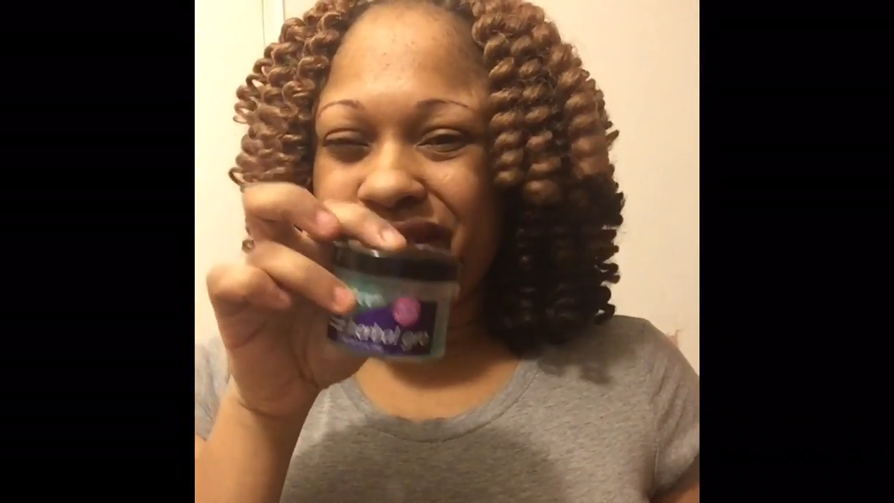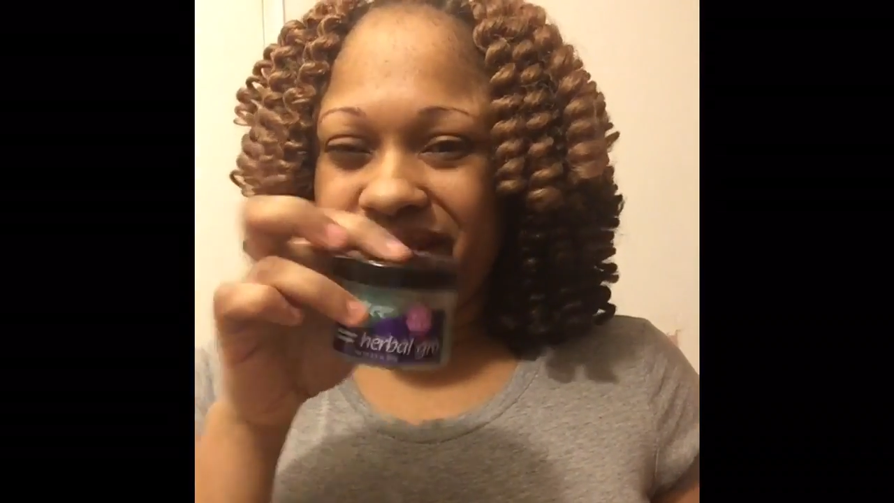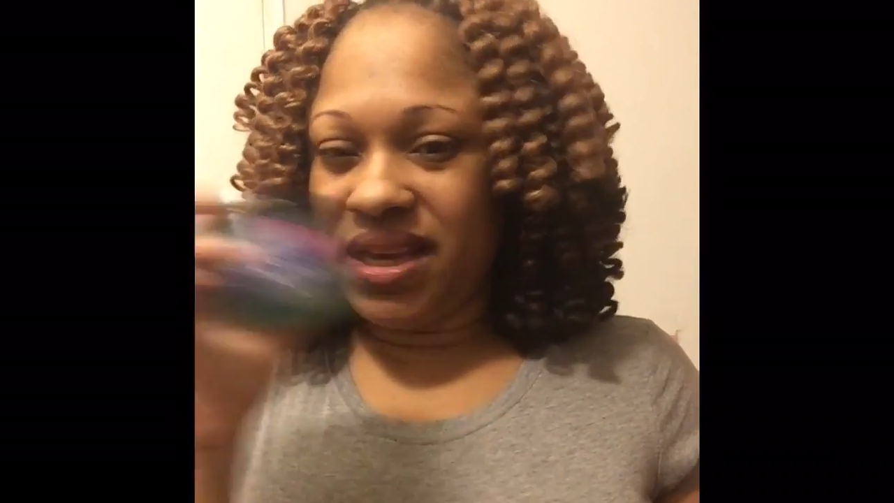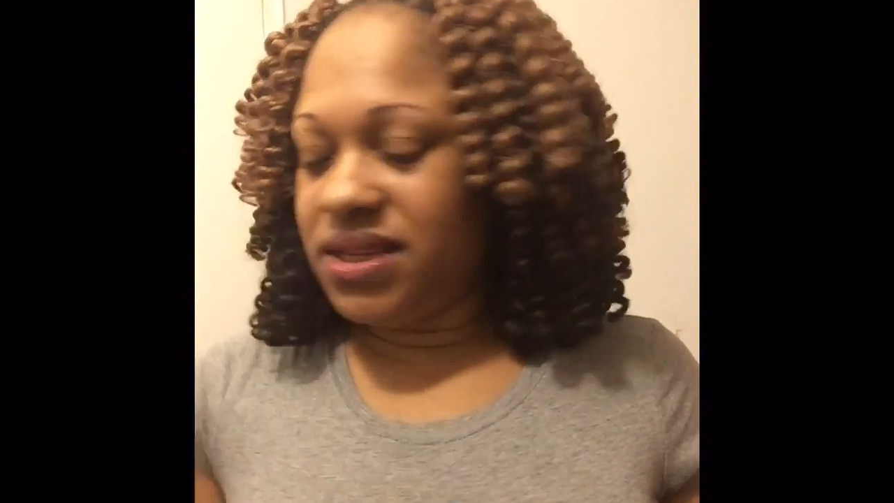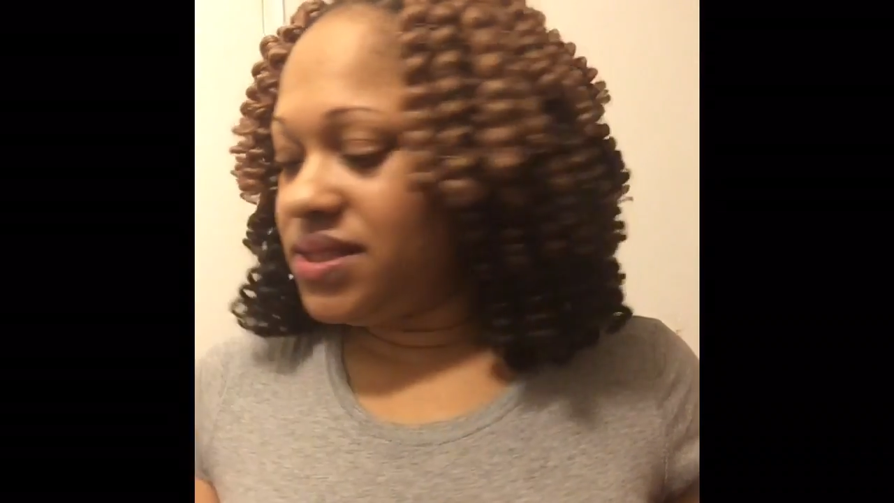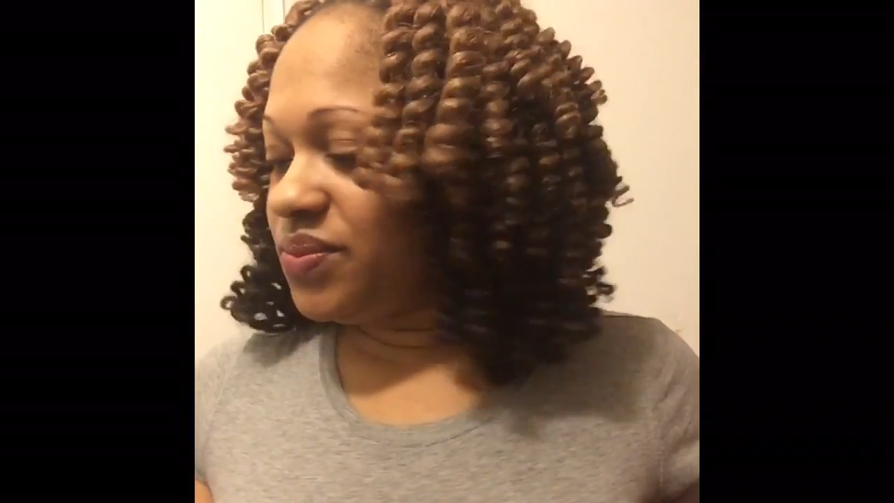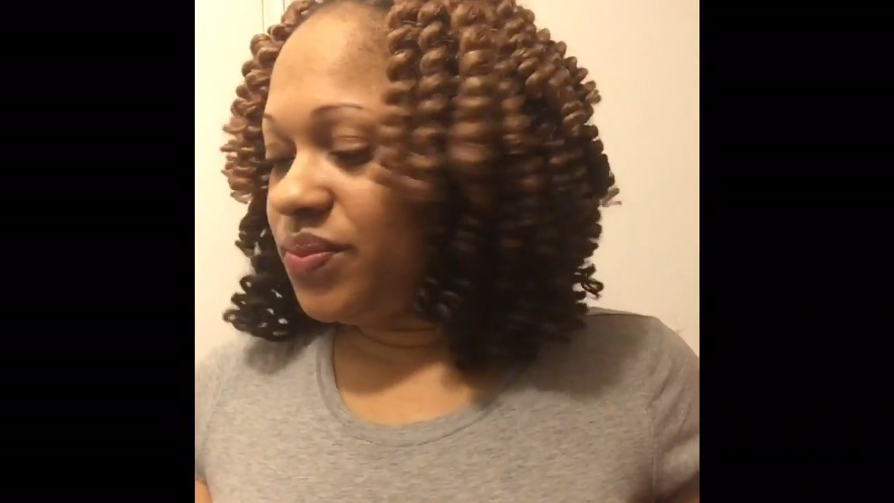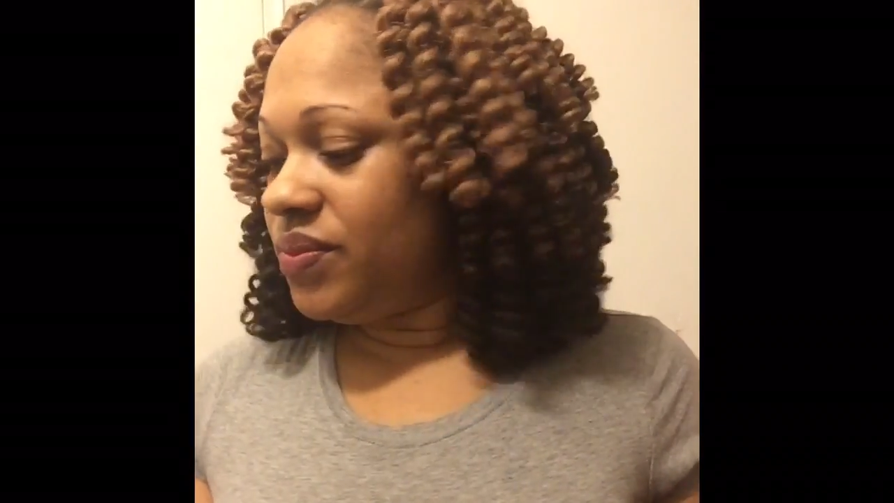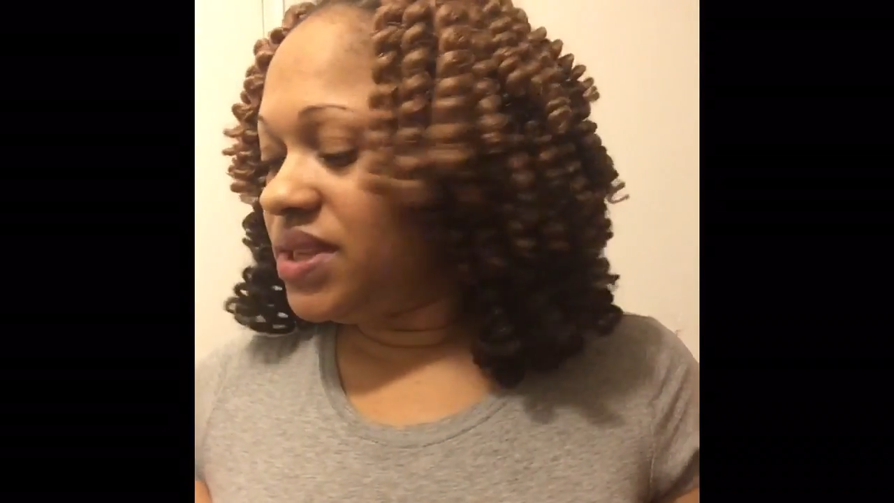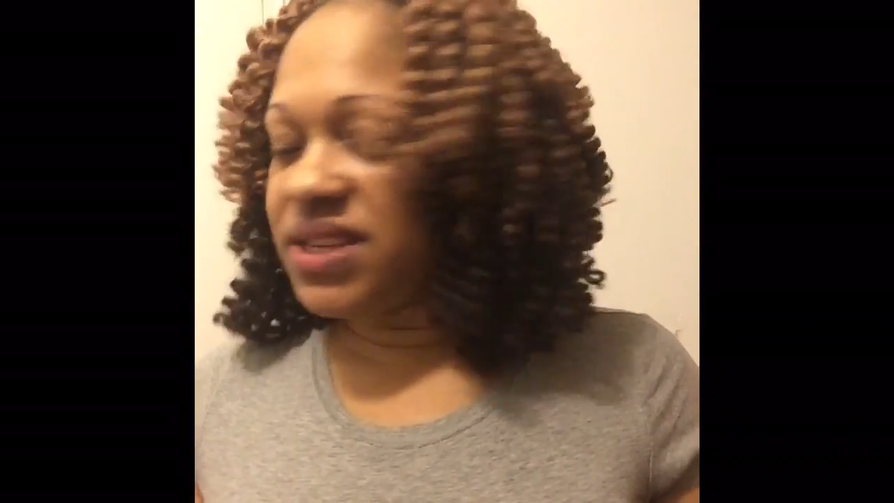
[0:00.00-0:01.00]
grease,
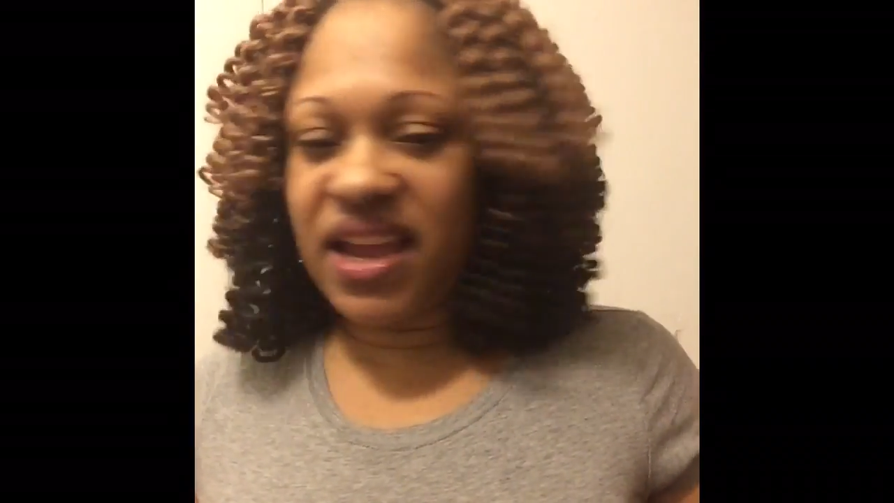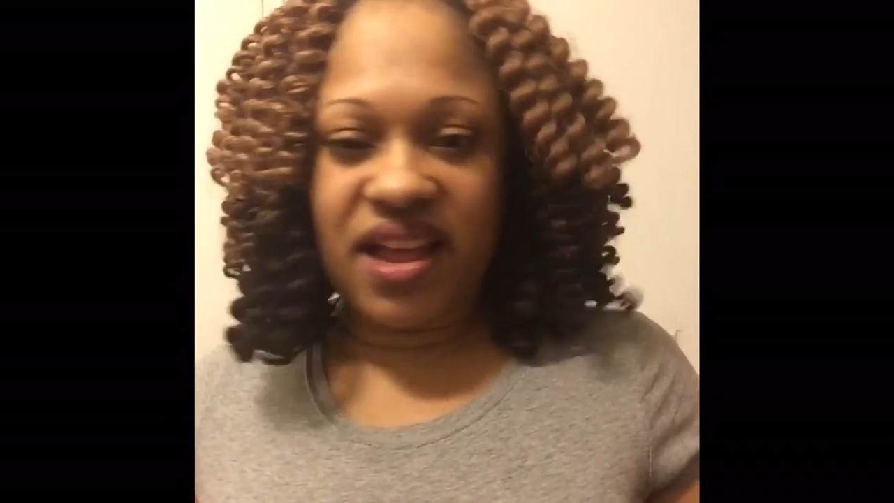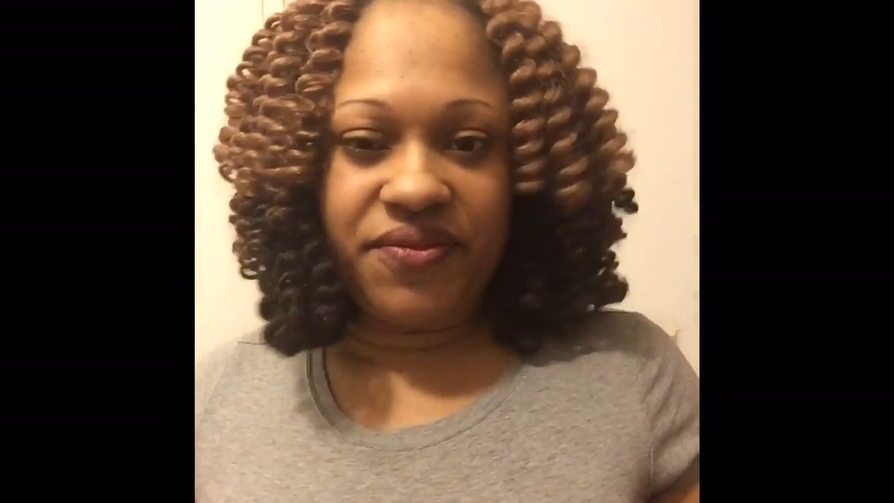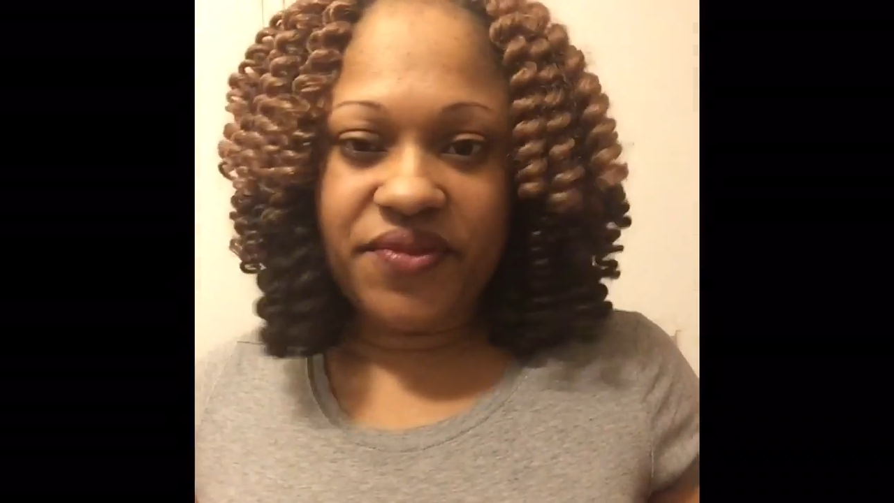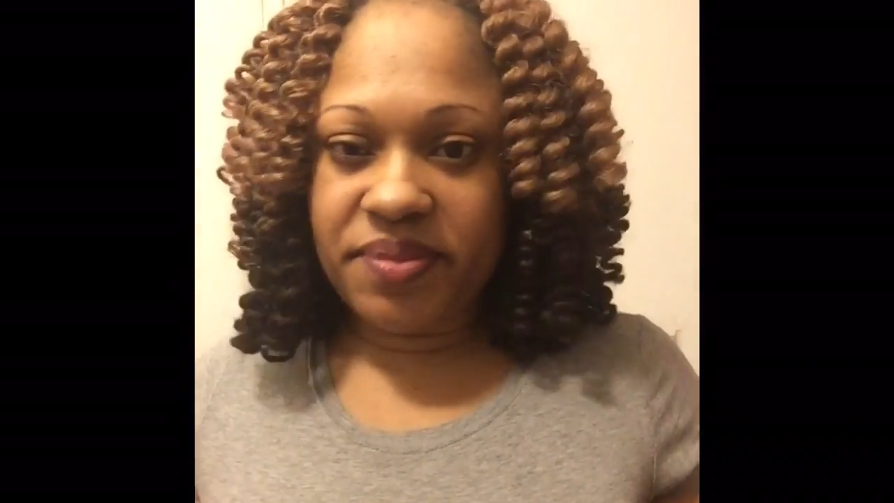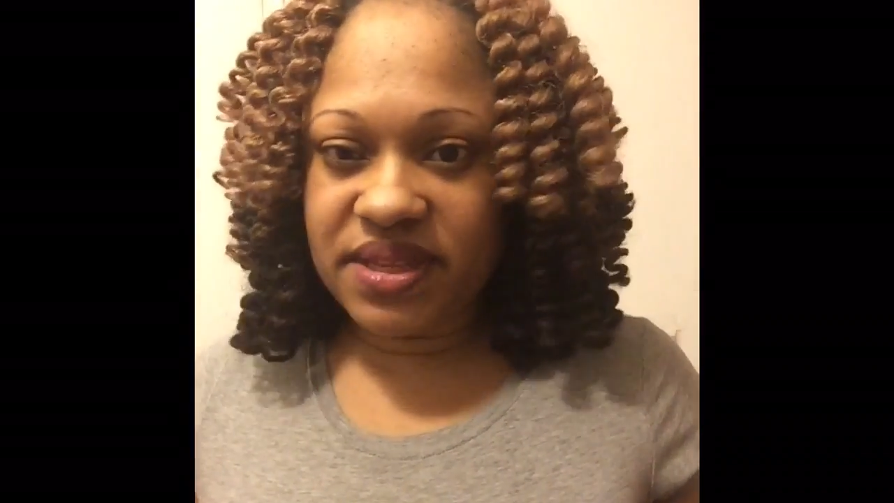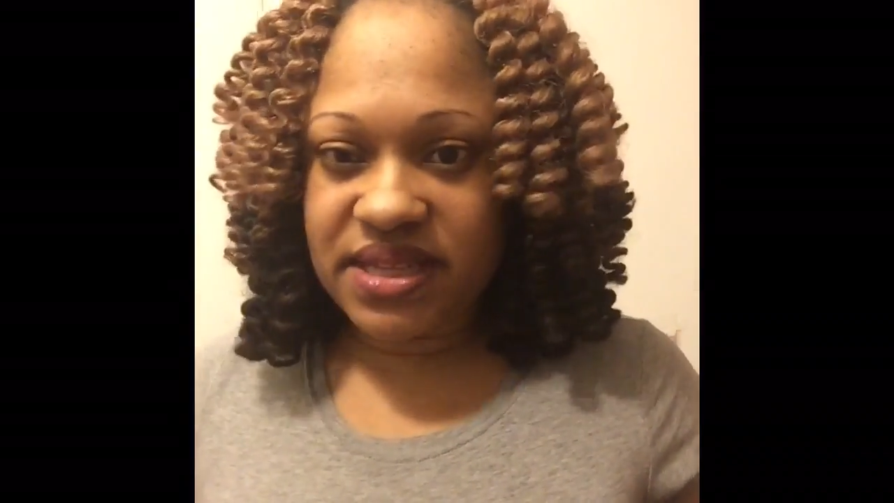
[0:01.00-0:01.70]
which I got from the